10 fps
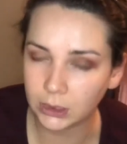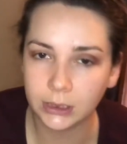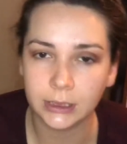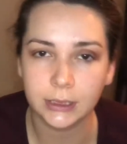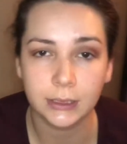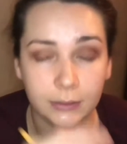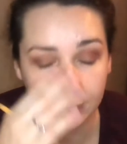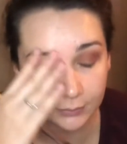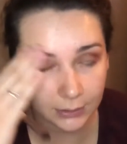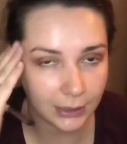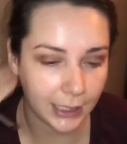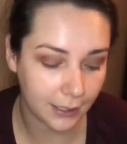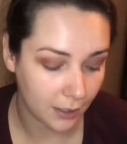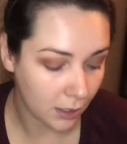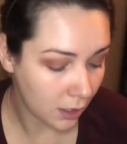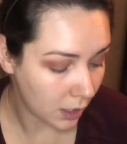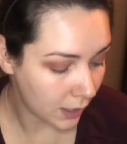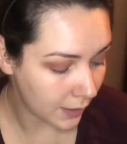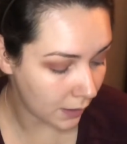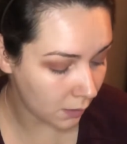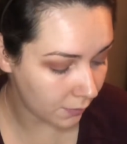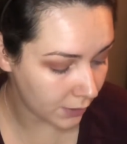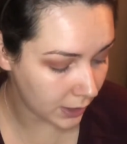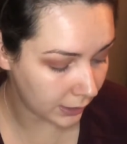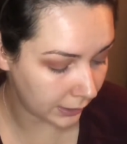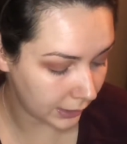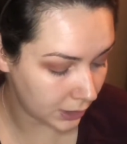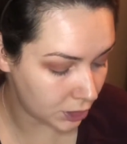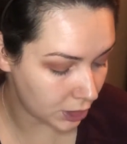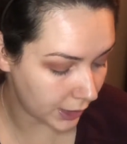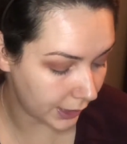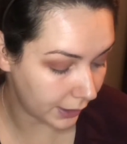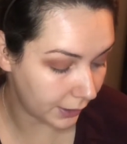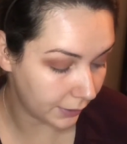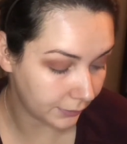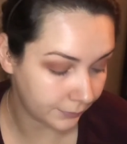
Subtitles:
goodness. Alright, now for a lid shade.